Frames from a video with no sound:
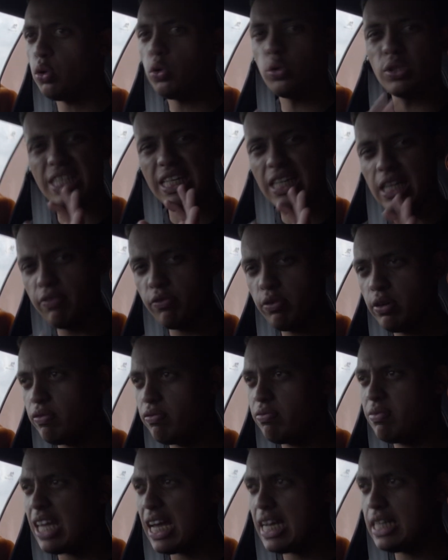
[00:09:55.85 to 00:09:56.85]
or to live with
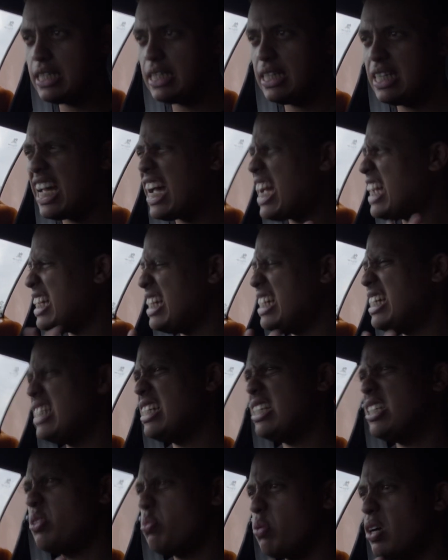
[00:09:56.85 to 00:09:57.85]
day to day
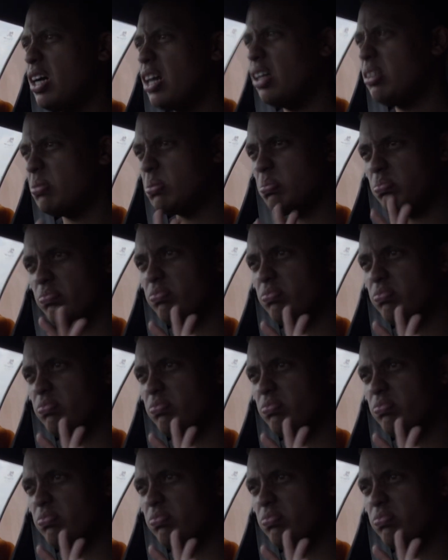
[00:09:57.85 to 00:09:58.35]
is, well,